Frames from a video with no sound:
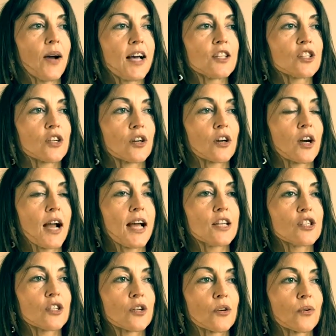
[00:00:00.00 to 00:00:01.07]
as
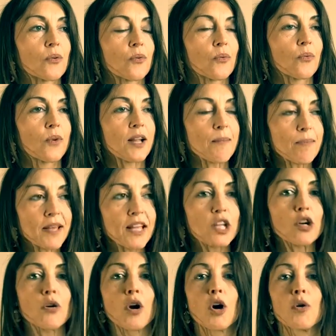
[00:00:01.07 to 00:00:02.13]
you're reaping
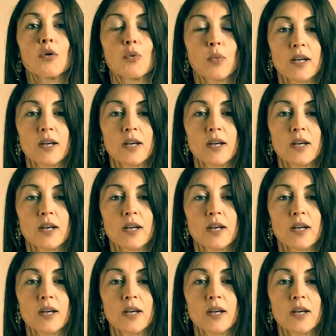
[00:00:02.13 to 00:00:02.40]
your own